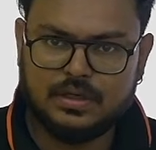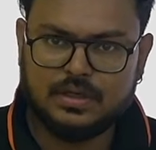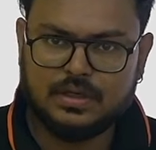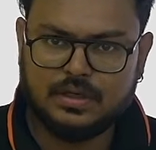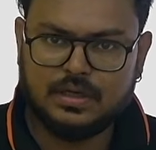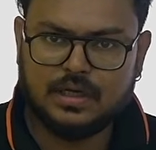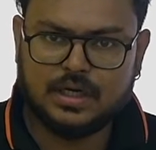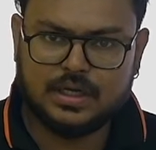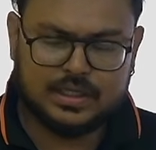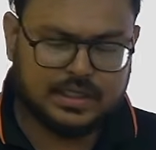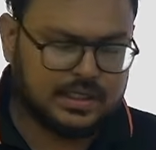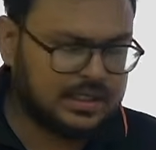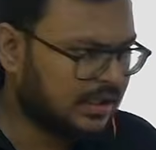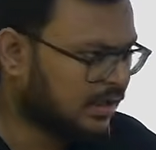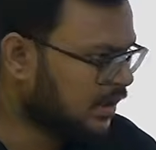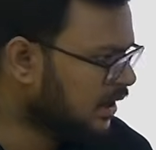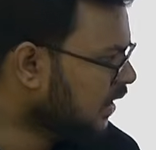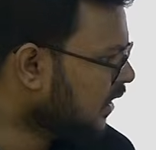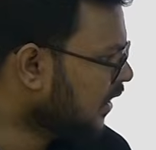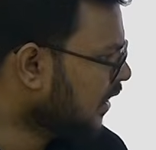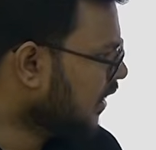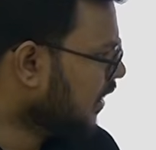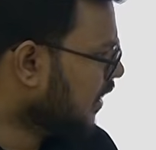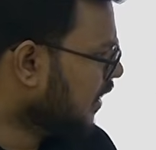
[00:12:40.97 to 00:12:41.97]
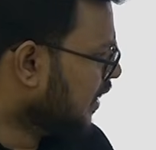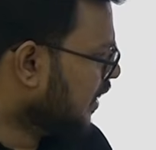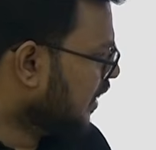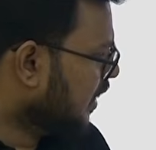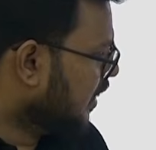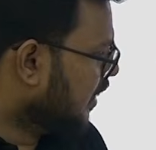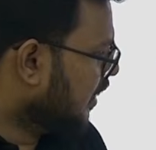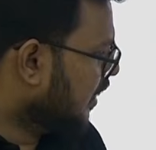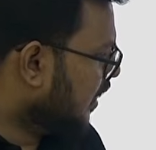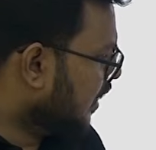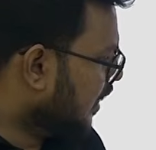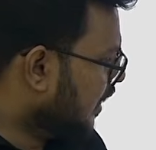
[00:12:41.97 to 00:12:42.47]
Got it?
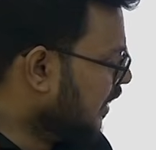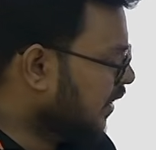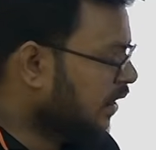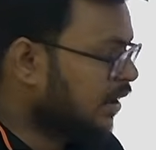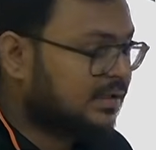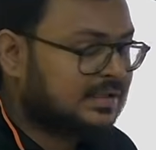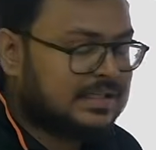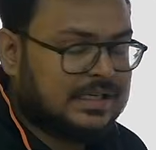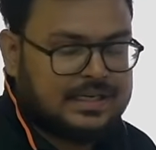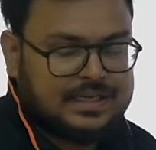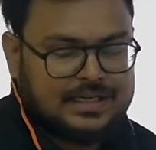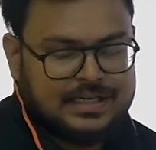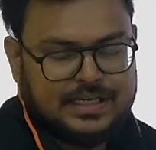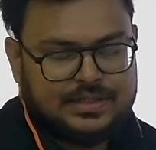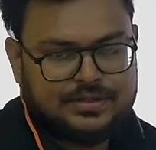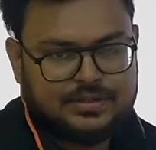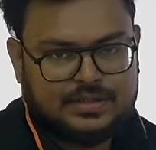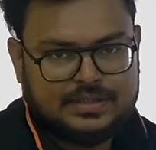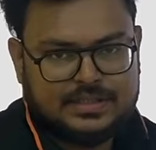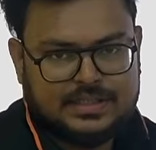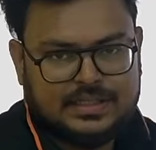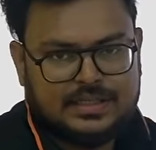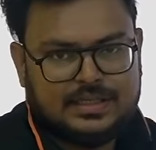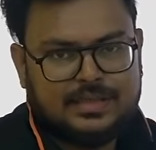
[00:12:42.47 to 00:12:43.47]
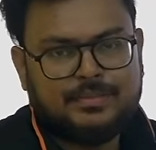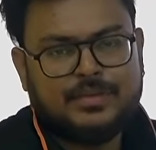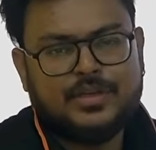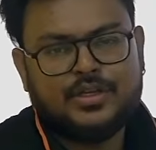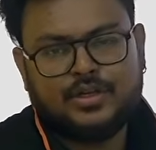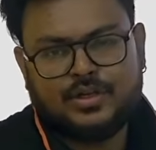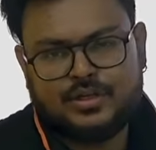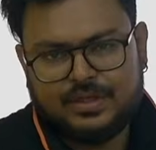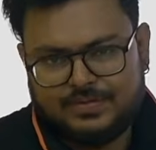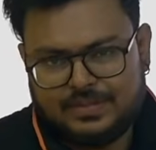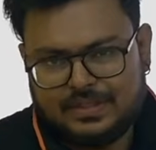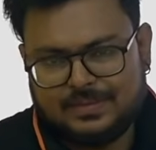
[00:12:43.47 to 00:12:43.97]
Not certain, I should say.
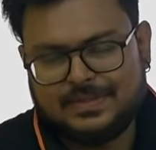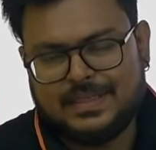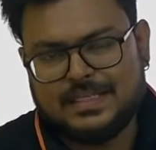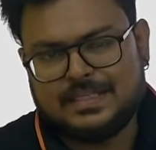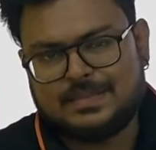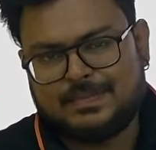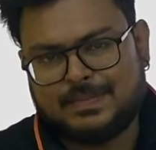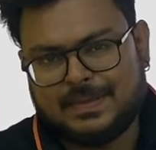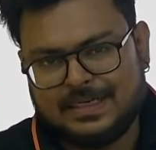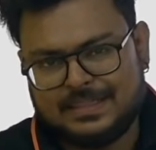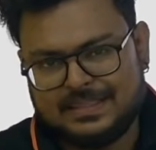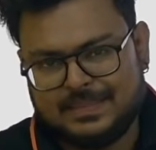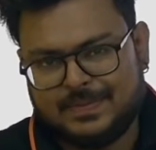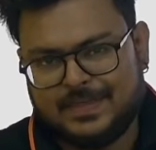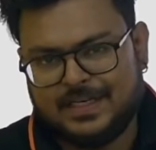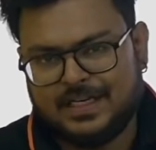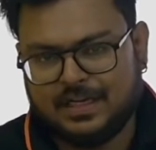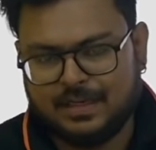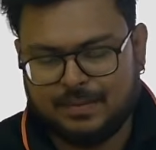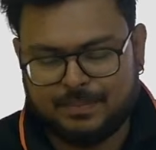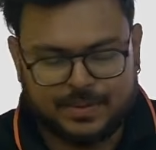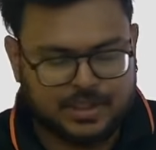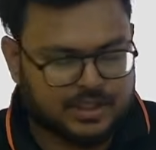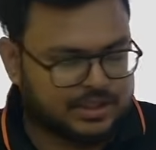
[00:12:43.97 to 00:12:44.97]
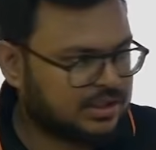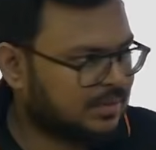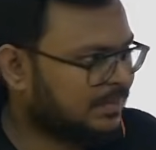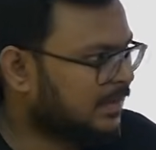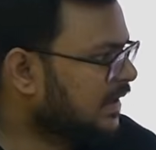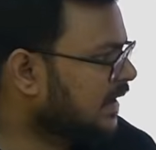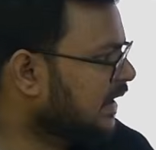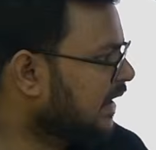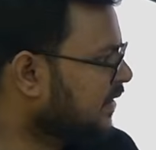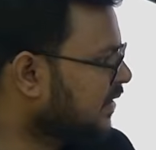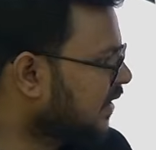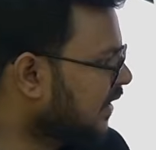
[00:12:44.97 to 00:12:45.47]
Majority of them, yes, participate in reproduction, but
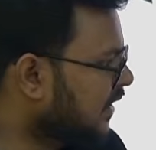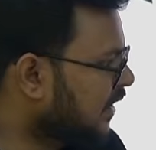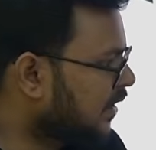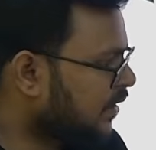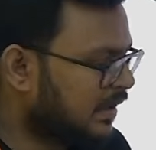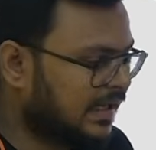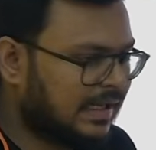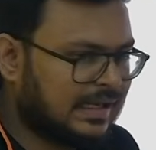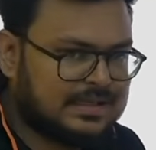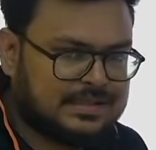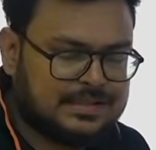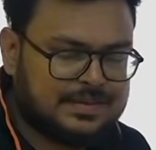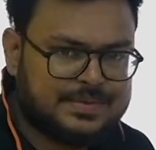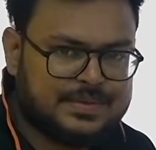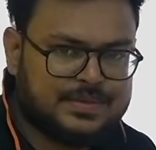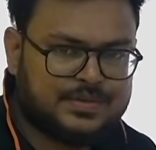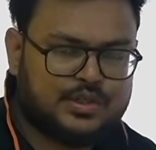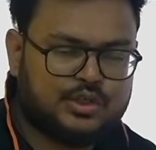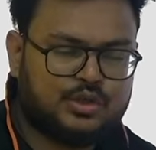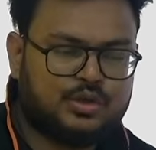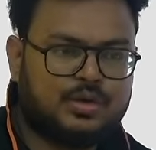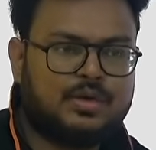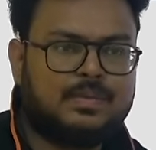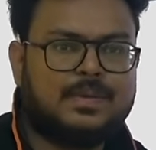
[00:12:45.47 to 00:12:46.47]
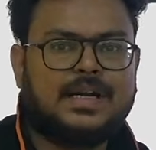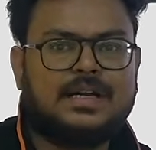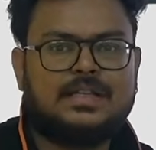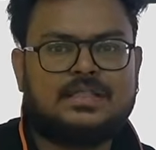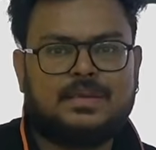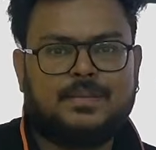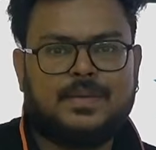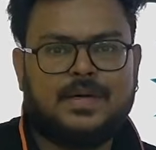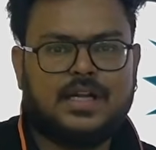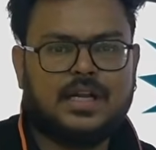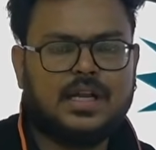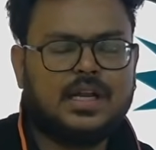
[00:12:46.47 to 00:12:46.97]
there are certain organisms which do not
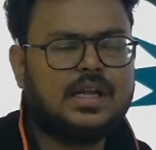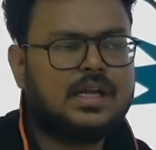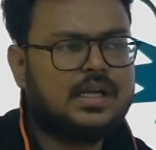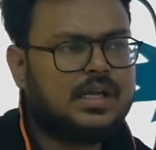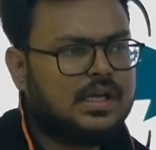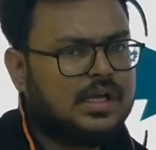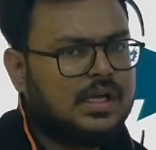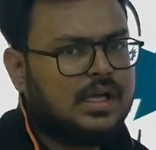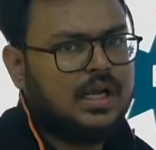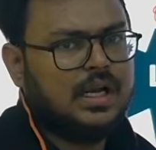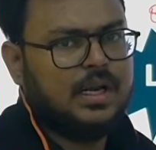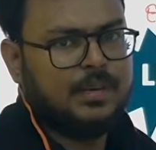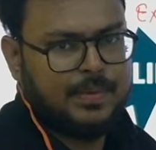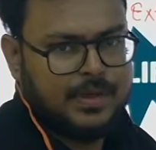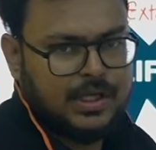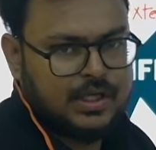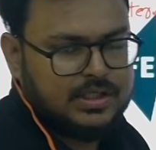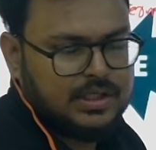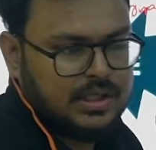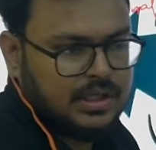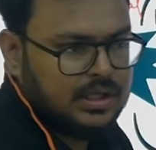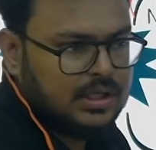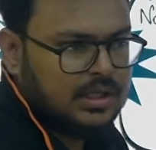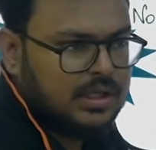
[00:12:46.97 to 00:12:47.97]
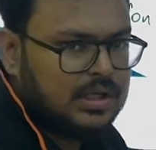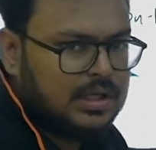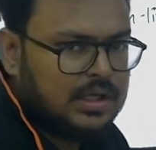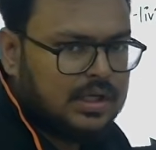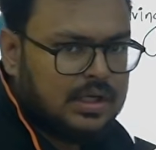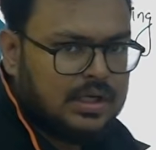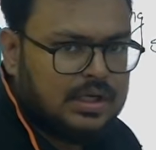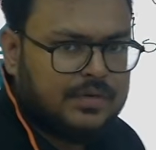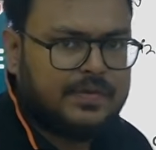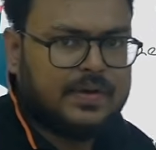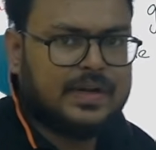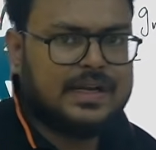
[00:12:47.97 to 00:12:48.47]
participate in reproduction.
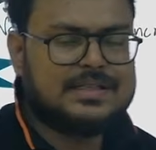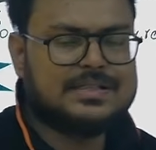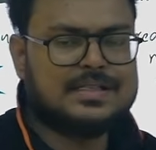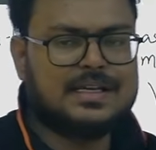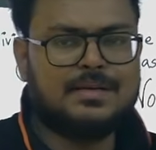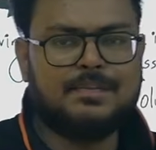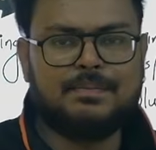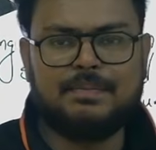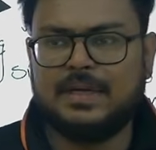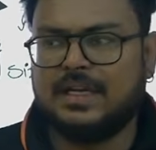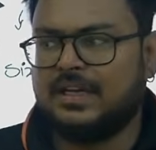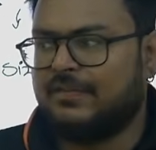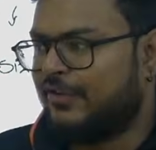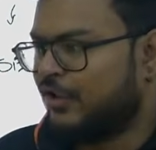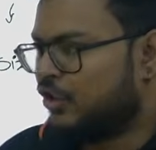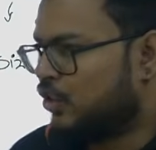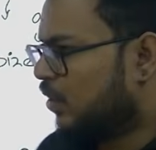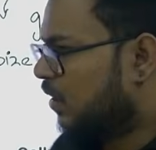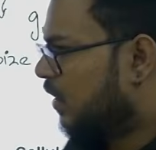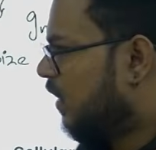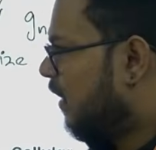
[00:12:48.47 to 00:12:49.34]
For example, if we talk